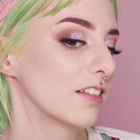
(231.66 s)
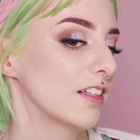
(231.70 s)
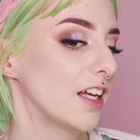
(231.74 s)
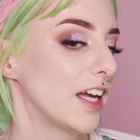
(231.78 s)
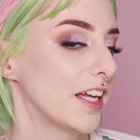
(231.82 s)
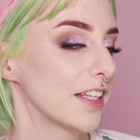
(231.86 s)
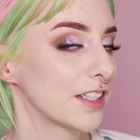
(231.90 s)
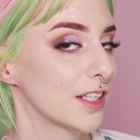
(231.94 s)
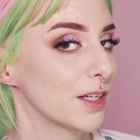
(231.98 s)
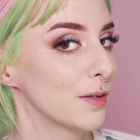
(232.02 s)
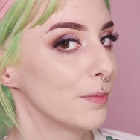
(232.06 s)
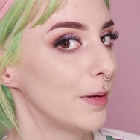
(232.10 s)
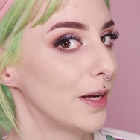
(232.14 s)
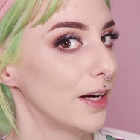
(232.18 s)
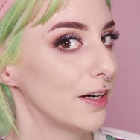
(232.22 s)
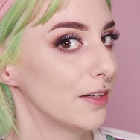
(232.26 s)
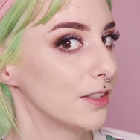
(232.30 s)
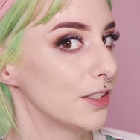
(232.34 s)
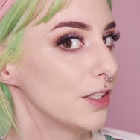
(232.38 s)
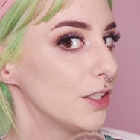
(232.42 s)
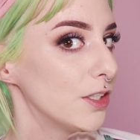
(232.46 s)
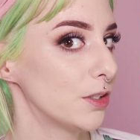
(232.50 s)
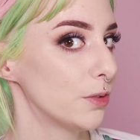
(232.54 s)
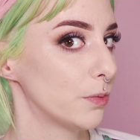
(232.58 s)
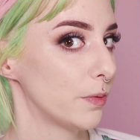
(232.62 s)
as
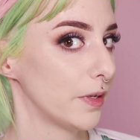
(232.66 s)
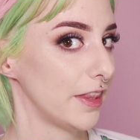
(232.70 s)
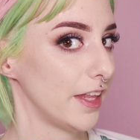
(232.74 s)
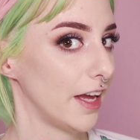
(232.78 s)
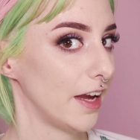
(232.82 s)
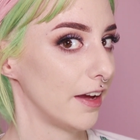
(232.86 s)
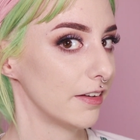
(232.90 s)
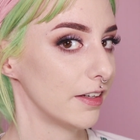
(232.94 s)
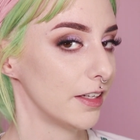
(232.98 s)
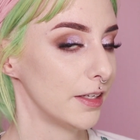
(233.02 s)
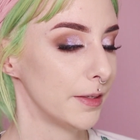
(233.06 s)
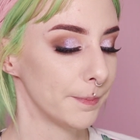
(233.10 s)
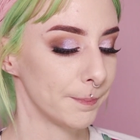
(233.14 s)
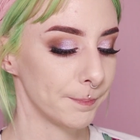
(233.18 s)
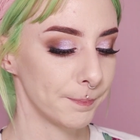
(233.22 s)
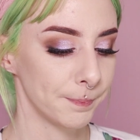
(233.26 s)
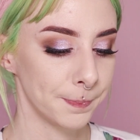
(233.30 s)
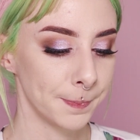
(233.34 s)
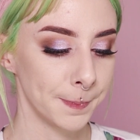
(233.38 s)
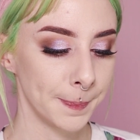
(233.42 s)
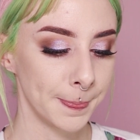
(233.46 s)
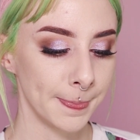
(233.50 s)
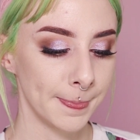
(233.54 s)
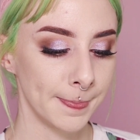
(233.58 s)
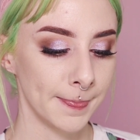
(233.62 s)
compared to without it.
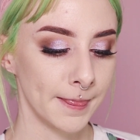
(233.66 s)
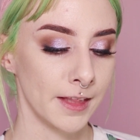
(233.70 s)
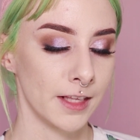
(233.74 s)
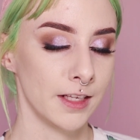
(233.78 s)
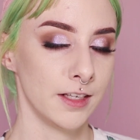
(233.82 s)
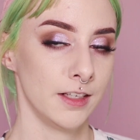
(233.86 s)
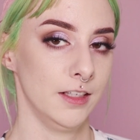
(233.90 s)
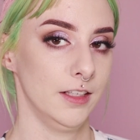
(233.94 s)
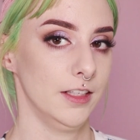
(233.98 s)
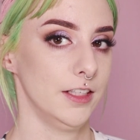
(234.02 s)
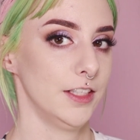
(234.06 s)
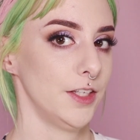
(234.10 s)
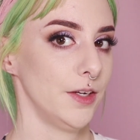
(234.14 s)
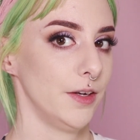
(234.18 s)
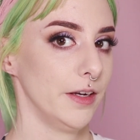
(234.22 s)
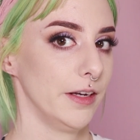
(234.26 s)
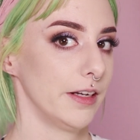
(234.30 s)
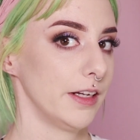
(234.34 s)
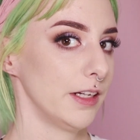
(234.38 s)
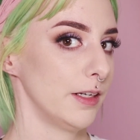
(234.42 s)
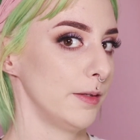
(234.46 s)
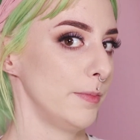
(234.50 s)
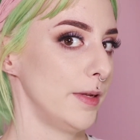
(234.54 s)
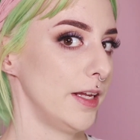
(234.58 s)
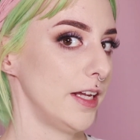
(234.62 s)
So I'm
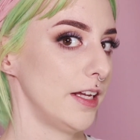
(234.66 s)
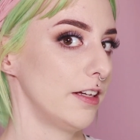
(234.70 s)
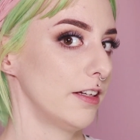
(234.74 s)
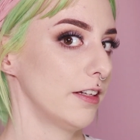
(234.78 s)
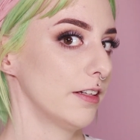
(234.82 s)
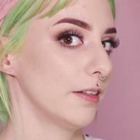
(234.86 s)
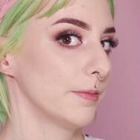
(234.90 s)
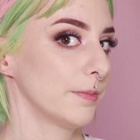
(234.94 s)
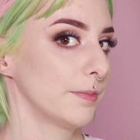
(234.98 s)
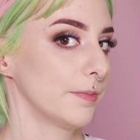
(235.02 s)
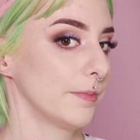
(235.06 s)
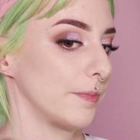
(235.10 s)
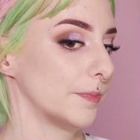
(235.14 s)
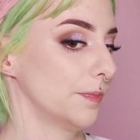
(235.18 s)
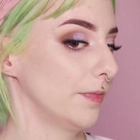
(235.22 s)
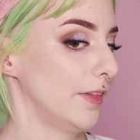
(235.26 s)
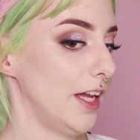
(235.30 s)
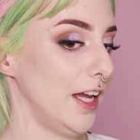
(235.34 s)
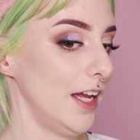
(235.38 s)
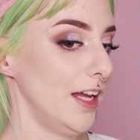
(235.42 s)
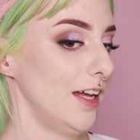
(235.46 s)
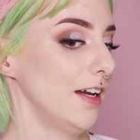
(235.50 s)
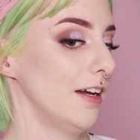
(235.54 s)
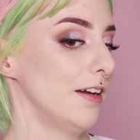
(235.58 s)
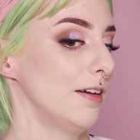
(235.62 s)
going to make
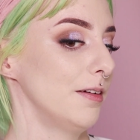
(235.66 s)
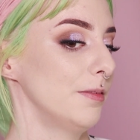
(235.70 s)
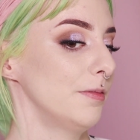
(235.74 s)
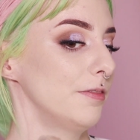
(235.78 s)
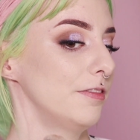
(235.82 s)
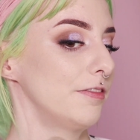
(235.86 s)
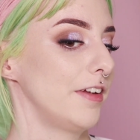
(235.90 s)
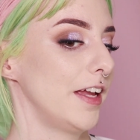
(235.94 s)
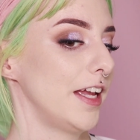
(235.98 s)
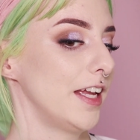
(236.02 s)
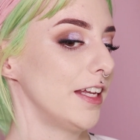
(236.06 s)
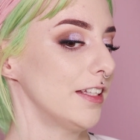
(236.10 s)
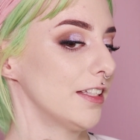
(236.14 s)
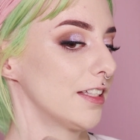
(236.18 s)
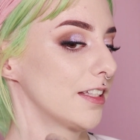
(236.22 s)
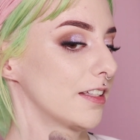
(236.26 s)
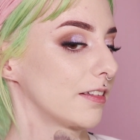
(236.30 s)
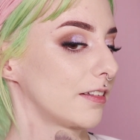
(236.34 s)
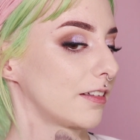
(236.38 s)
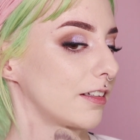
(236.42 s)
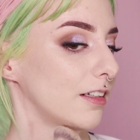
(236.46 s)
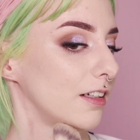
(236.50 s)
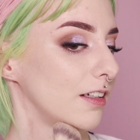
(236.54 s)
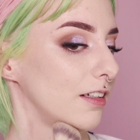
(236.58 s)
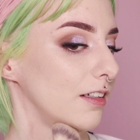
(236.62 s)
a face
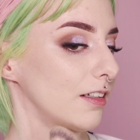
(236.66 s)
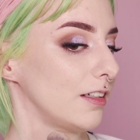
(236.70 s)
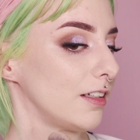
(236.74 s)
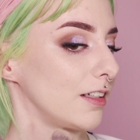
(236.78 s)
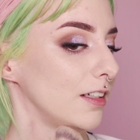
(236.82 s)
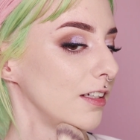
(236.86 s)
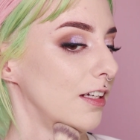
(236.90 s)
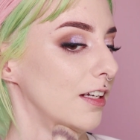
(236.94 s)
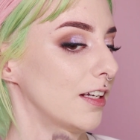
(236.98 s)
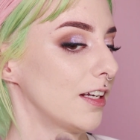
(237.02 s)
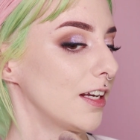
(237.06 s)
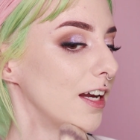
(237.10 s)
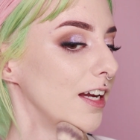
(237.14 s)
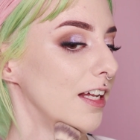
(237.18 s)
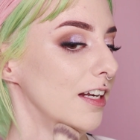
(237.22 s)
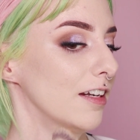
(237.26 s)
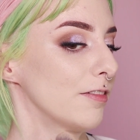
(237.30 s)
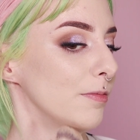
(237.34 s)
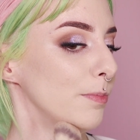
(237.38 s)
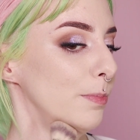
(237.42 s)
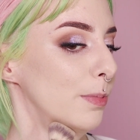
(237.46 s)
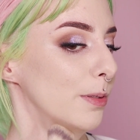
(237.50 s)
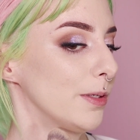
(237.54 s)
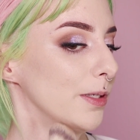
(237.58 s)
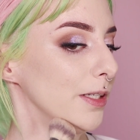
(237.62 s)
and kind
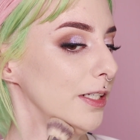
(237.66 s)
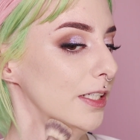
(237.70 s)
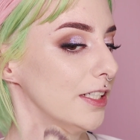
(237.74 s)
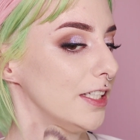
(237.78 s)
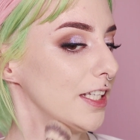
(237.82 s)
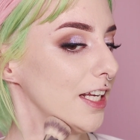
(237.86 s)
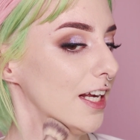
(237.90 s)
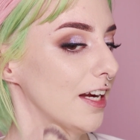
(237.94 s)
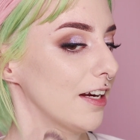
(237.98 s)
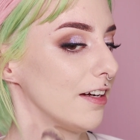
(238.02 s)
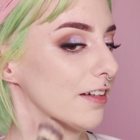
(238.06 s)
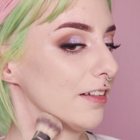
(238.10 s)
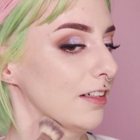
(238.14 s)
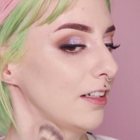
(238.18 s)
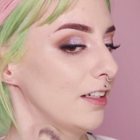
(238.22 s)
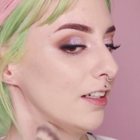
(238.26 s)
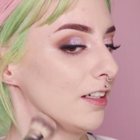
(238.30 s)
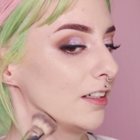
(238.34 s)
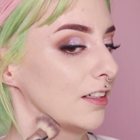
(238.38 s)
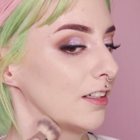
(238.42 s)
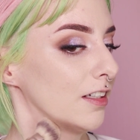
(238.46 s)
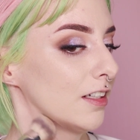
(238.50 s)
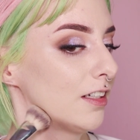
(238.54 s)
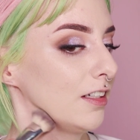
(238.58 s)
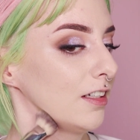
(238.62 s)
of pull it down
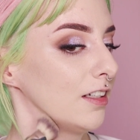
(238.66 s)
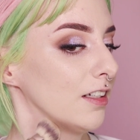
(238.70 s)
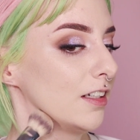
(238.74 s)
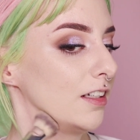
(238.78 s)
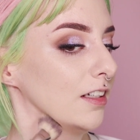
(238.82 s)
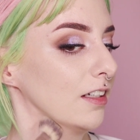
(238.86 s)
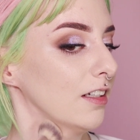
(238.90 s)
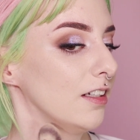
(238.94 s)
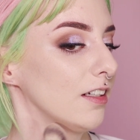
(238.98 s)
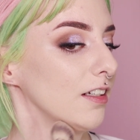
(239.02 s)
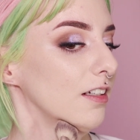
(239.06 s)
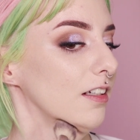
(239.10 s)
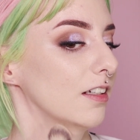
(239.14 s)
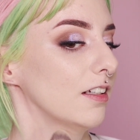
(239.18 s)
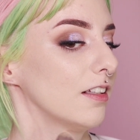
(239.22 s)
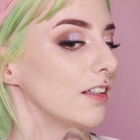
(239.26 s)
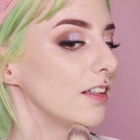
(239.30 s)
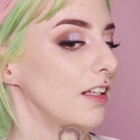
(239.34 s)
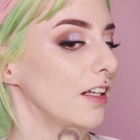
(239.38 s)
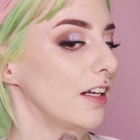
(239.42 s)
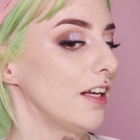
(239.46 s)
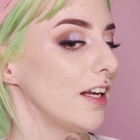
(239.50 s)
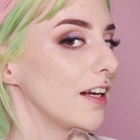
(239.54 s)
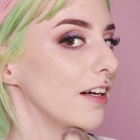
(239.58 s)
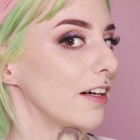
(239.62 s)

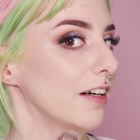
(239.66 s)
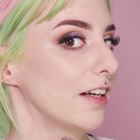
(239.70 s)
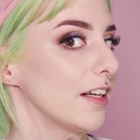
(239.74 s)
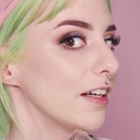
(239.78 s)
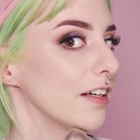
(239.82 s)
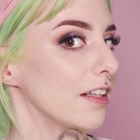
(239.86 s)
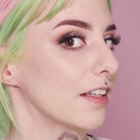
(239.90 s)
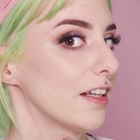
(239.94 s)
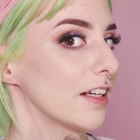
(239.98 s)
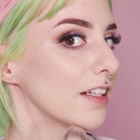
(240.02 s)
the area